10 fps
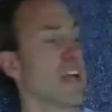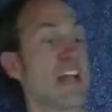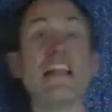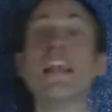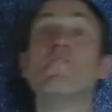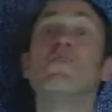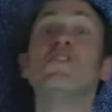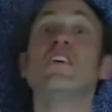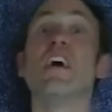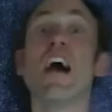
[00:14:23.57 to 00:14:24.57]

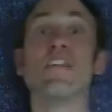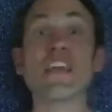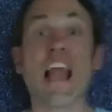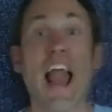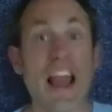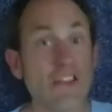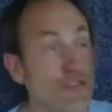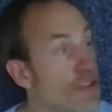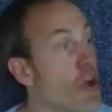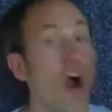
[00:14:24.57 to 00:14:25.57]
lived at the
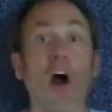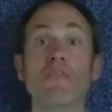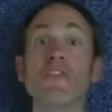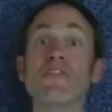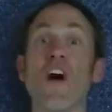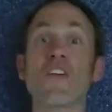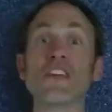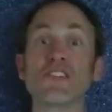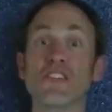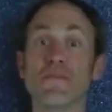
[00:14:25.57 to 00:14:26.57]
edge of the
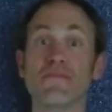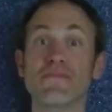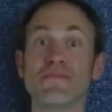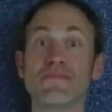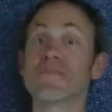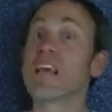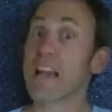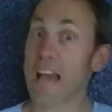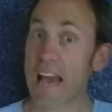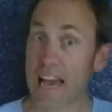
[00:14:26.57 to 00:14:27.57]
forest.
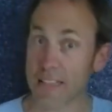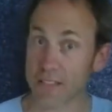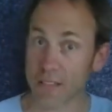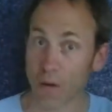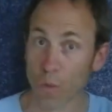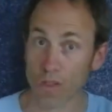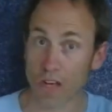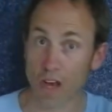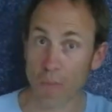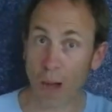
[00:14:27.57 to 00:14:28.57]
It was
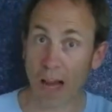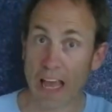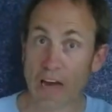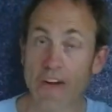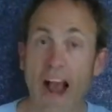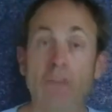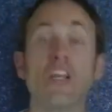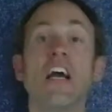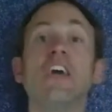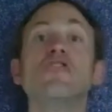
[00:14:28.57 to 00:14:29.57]
her playground,
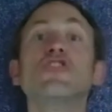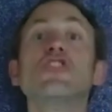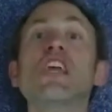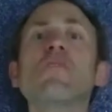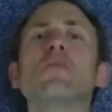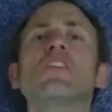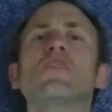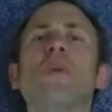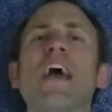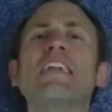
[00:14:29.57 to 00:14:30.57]
and she would
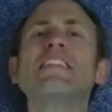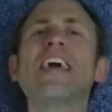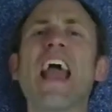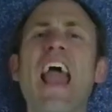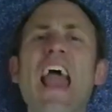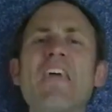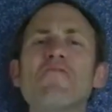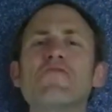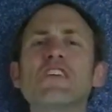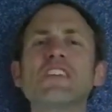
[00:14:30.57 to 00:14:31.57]
spend
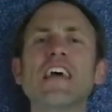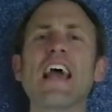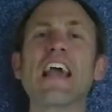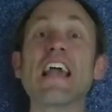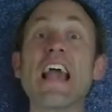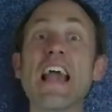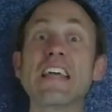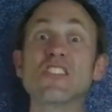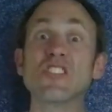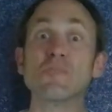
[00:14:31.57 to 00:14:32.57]
every day
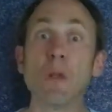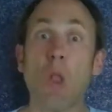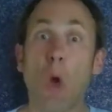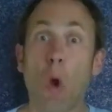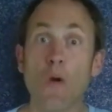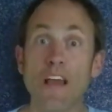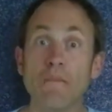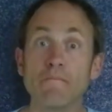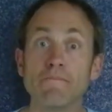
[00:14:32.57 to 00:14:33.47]
exploring.